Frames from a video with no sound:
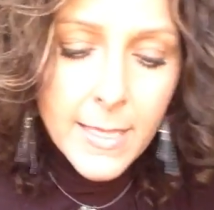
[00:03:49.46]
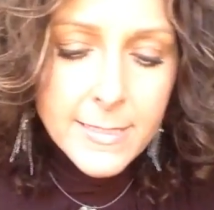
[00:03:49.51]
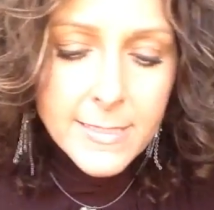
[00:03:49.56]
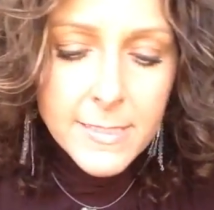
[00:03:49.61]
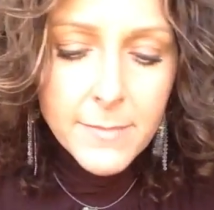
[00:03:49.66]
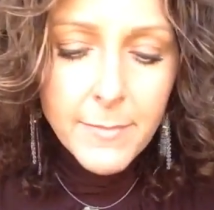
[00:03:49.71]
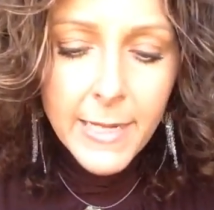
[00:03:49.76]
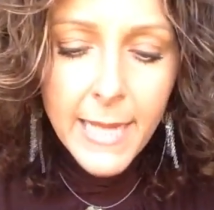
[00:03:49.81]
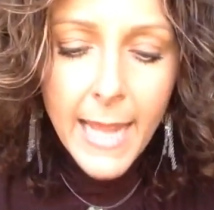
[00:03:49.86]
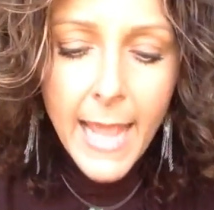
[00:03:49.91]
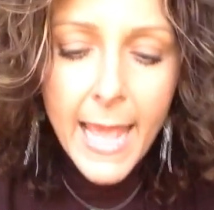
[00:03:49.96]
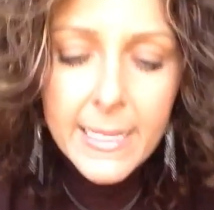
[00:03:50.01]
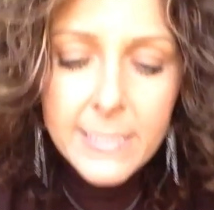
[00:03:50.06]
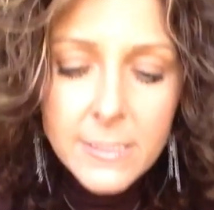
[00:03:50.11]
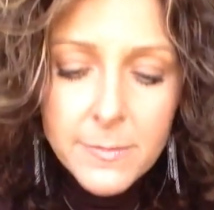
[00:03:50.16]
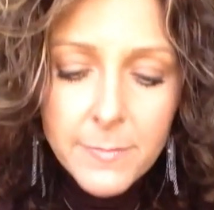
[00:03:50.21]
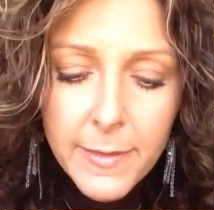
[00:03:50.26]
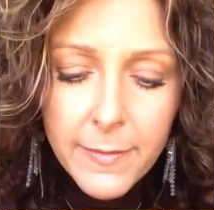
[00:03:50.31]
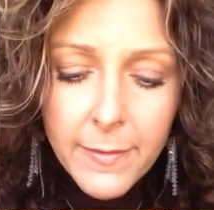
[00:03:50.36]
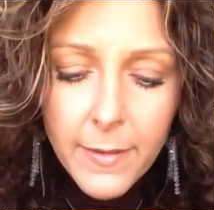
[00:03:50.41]
Somebody
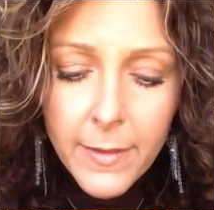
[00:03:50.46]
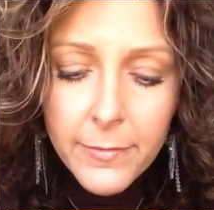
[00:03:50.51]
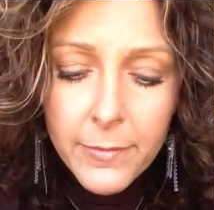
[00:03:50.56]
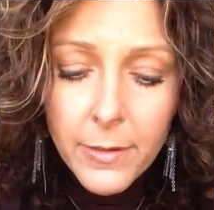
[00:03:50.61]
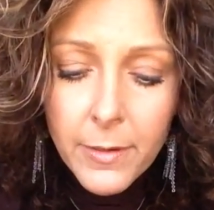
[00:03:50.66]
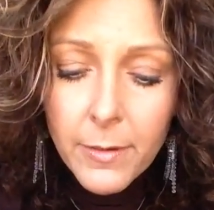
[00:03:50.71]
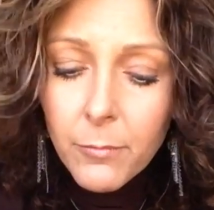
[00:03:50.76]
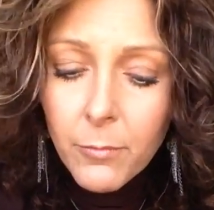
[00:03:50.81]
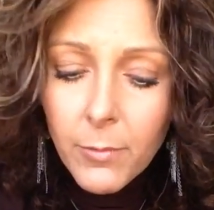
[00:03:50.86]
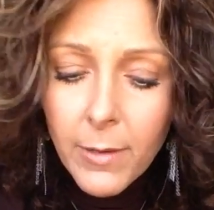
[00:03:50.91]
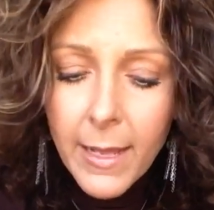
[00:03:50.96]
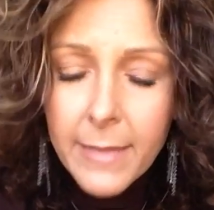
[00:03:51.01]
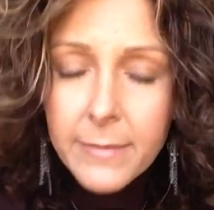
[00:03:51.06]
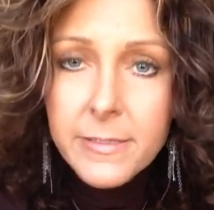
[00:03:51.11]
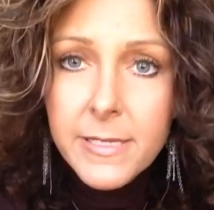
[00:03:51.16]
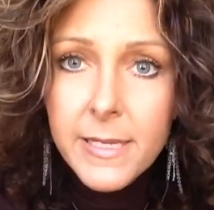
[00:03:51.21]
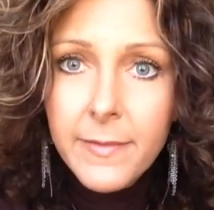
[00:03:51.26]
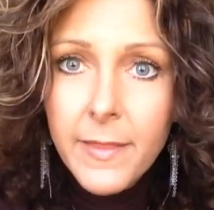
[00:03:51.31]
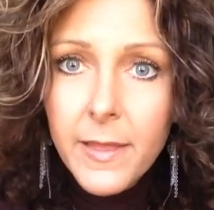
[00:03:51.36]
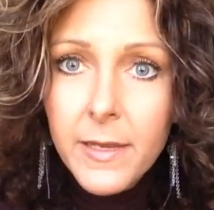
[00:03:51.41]
asked me the other day, well, I'll
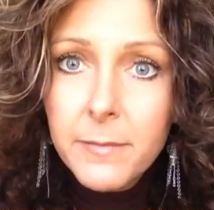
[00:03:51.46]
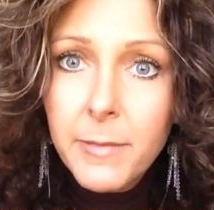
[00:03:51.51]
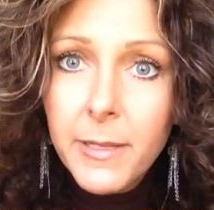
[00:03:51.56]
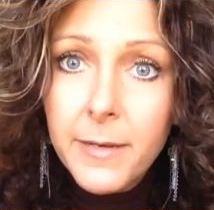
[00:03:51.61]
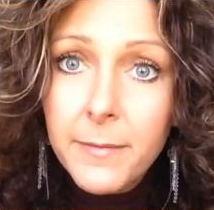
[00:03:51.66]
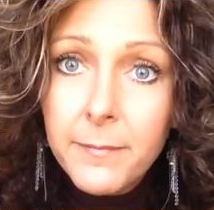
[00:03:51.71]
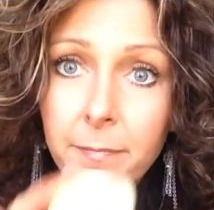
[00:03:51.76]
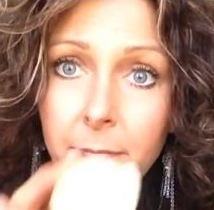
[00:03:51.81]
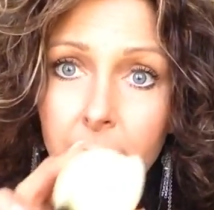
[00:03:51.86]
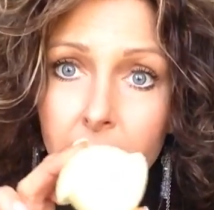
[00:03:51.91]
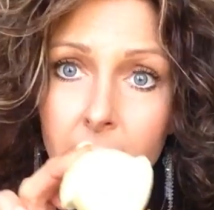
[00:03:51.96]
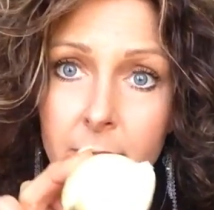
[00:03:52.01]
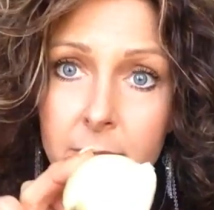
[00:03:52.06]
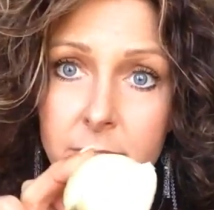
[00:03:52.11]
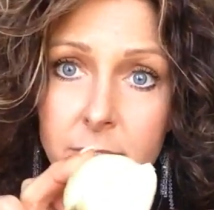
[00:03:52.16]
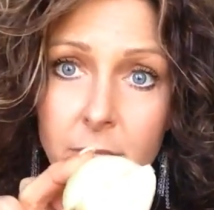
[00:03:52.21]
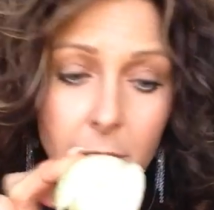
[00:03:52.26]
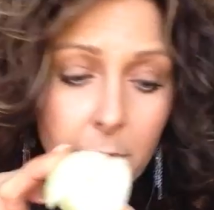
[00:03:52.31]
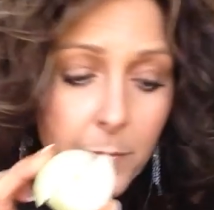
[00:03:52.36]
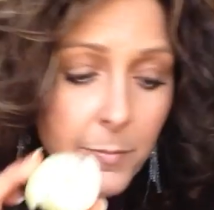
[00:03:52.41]
tell you that in a minute.
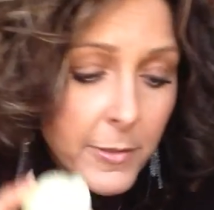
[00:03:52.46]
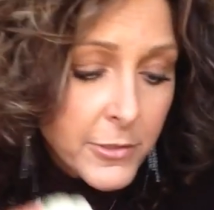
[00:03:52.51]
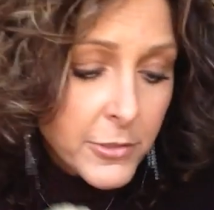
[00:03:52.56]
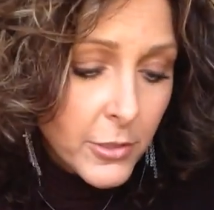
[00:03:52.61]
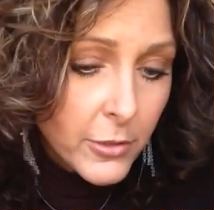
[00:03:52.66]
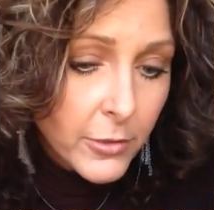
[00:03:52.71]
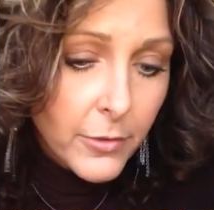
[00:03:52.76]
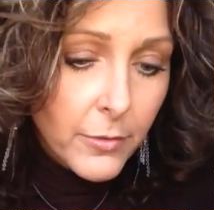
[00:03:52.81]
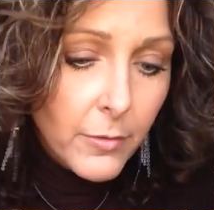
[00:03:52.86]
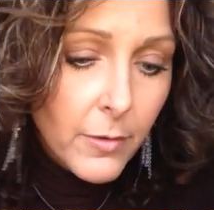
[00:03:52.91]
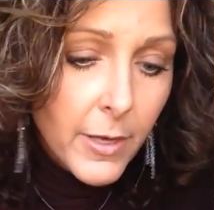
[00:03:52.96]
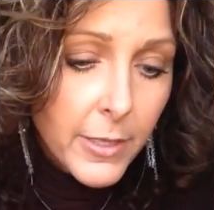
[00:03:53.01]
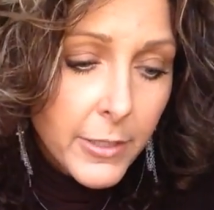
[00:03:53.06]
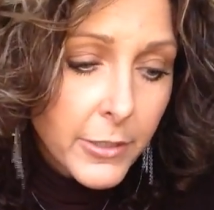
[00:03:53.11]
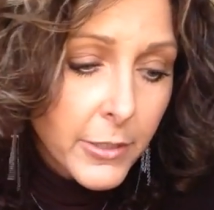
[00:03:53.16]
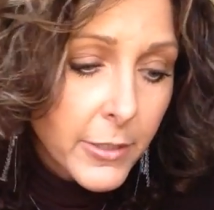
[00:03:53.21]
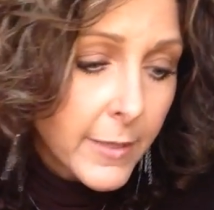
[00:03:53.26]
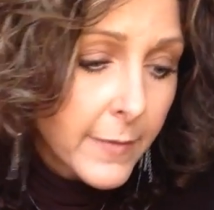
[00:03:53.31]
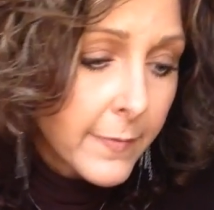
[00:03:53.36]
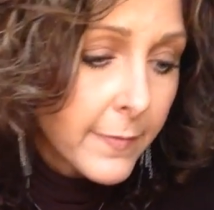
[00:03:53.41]
So you put your little
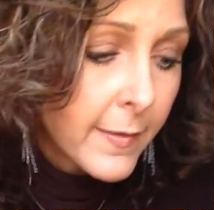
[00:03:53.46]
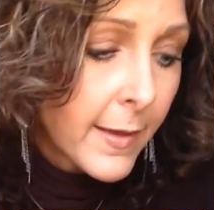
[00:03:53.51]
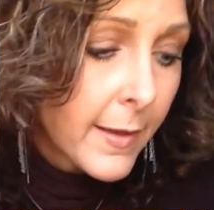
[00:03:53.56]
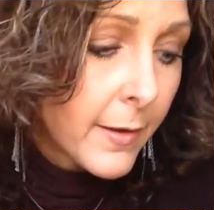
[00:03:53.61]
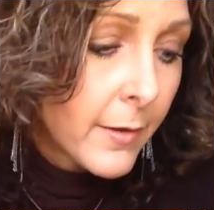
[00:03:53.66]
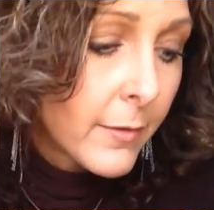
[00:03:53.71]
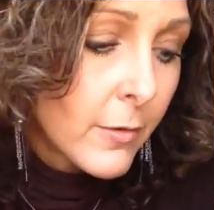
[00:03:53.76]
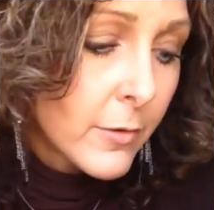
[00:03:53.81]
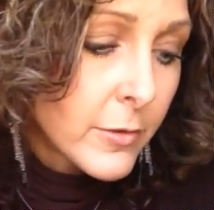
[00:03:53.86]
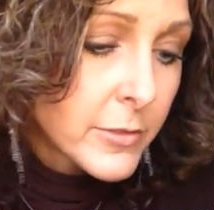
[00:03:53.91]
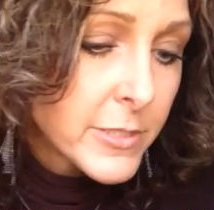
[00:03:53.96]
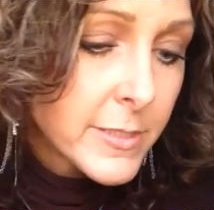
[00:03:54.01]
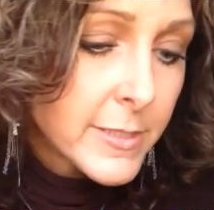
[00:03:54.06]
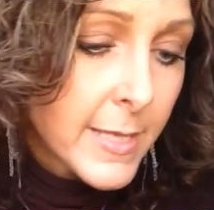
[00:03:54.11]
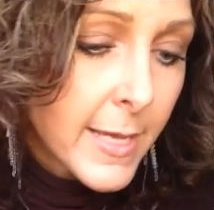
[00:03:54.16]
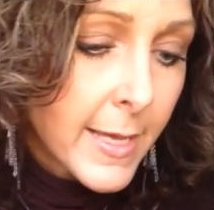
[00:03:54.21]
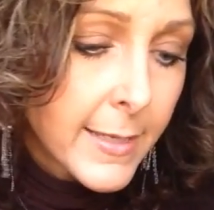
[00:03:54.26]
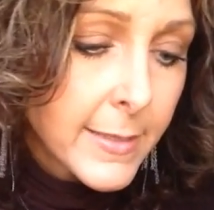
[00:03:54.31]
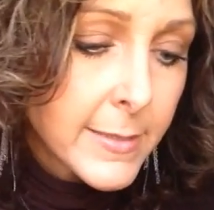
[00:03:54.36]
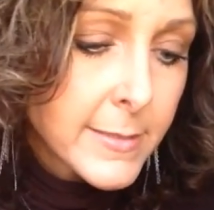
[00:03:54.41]
onion in there, or to
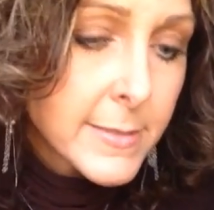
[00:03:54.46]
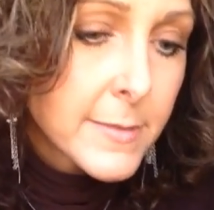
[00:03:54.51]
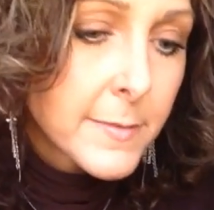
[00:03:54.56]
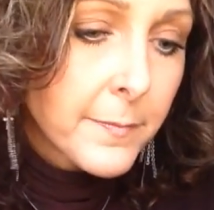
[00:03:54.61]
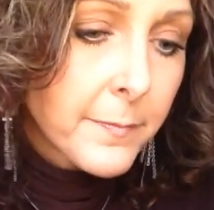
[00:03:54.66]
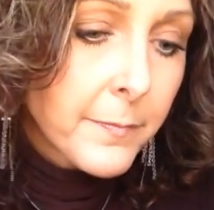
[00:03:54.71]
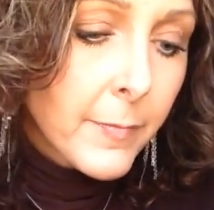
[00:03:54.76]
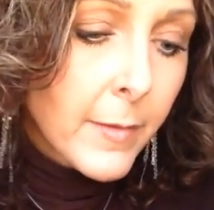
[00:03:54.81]
taste.